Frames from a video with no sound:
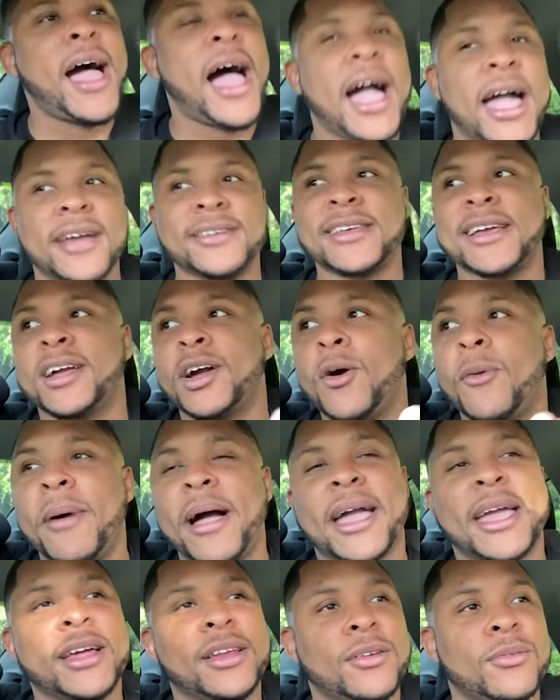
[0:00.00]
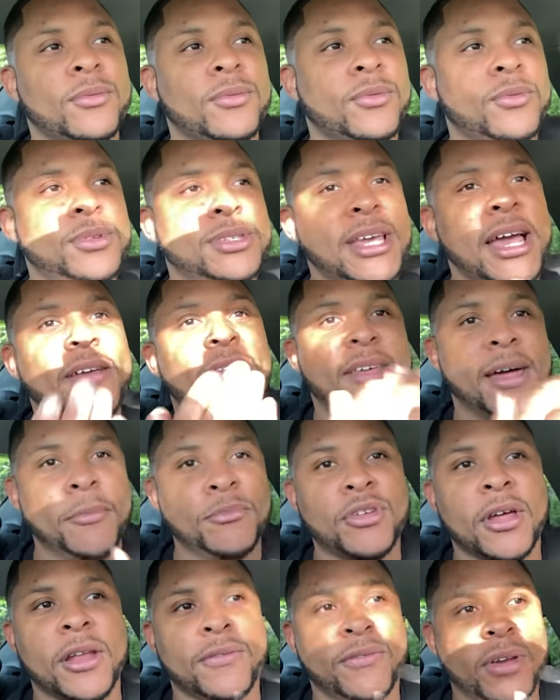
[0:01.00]
I guess I can go back and say that
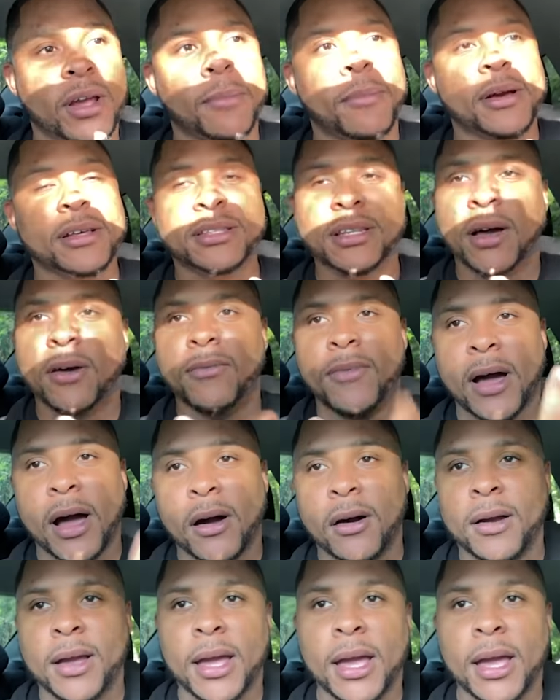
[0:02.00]
I'm trying to figure myself out.